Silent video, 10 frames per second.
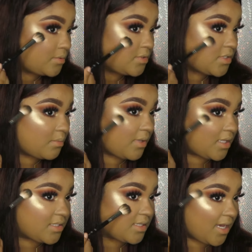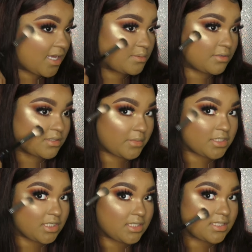just apply this to the highest points of my
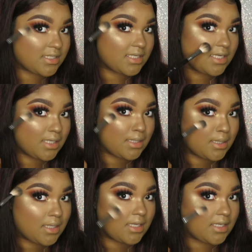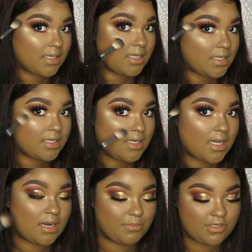cheeks again.
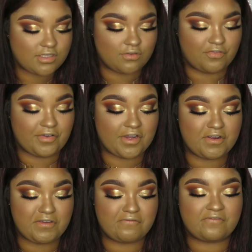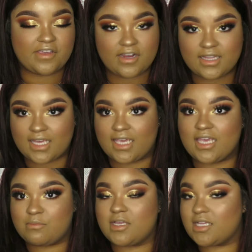And I'm using a very, very light
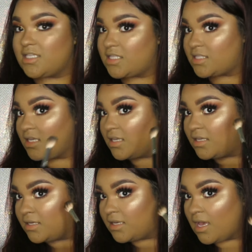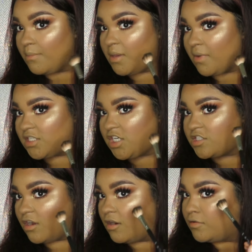hand because it's, I mean, my
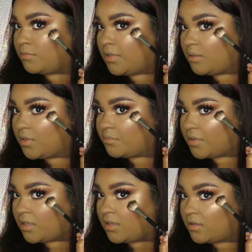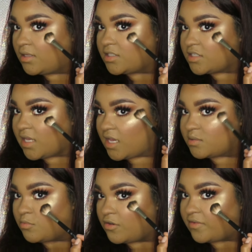cheeks are already beaming, but this just
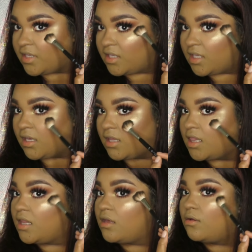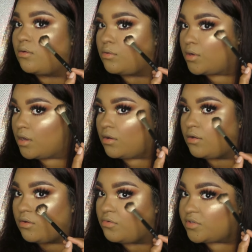adds more of a yellow
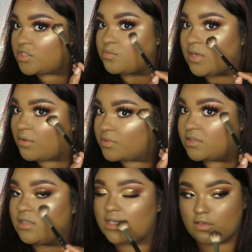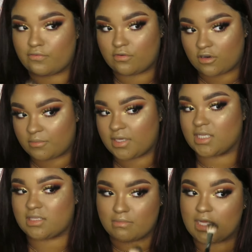gold, which is what I was looking for
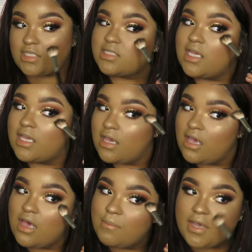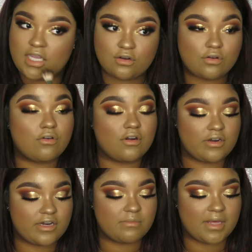because it matches like my inner
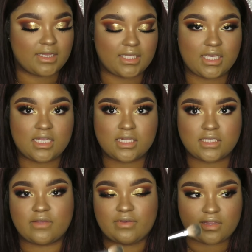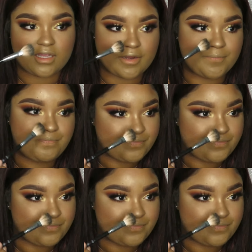corner and my lid and stuff like that.